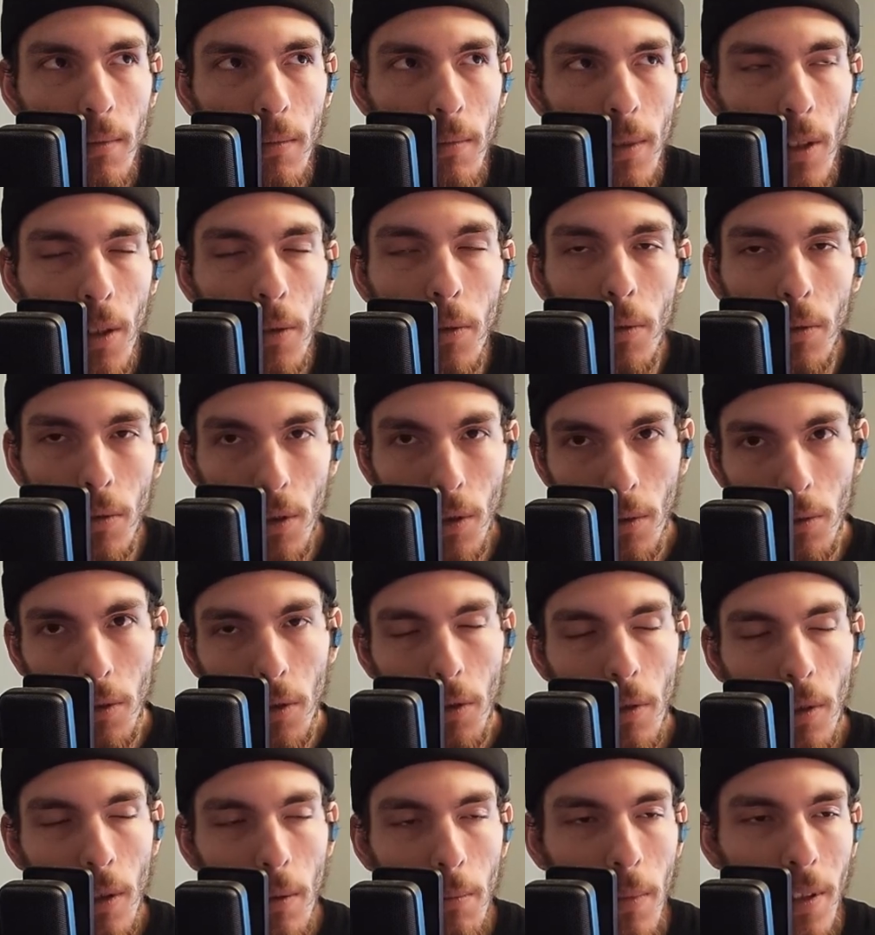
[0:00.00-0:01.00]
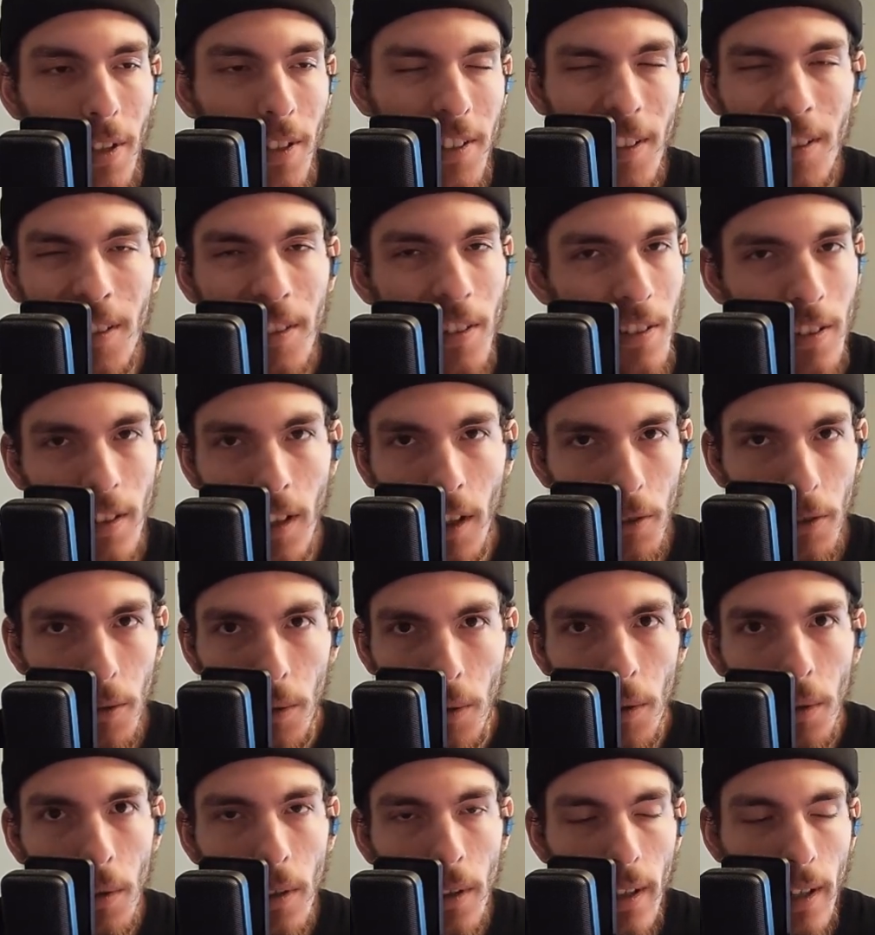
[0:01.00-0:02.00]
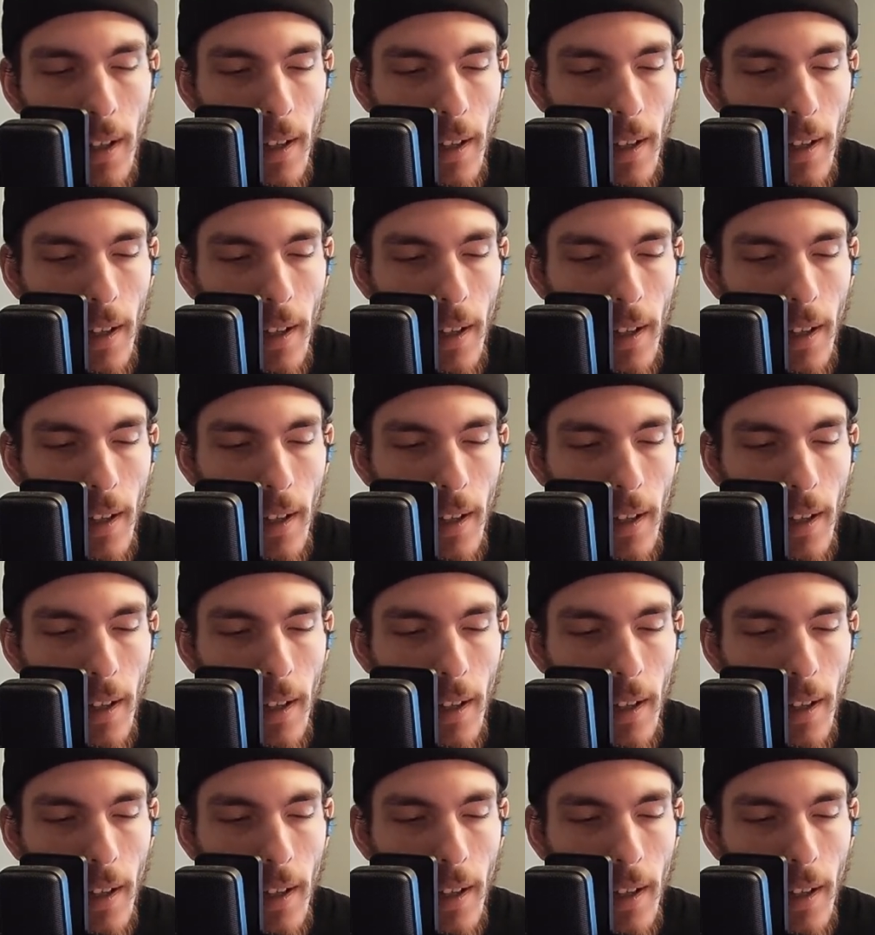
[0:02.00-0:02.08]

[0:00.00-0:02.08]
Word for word: you know, you know, to him because that's just not true.